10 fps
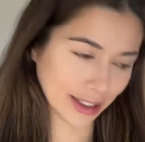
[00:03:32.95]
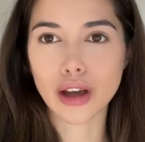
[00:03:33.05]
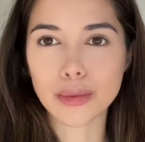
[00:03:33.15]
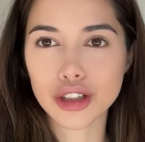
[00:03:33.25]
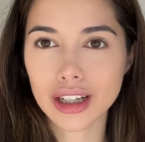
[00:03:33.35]
So
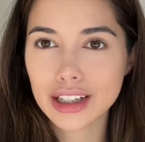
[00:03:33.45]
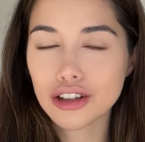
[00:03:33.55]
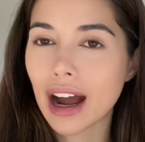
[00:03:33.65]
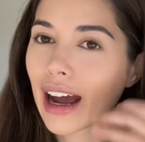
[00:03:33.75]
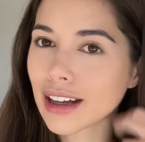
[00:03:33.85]
I'm just gonna
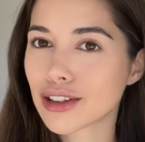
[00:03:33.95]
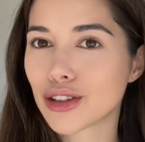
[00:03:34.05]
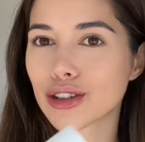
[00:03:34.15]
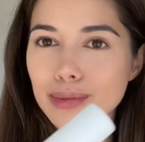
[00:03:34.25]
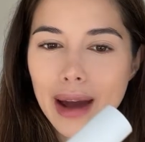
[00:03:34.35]
try and
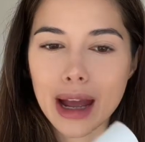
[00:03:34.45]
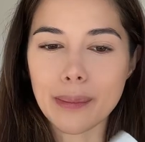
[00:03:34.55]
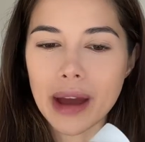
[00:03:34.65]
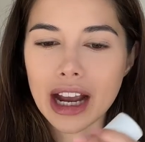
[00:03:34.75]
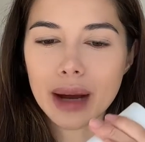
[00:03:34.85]
use my
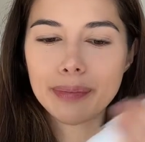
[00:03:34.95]
Makeup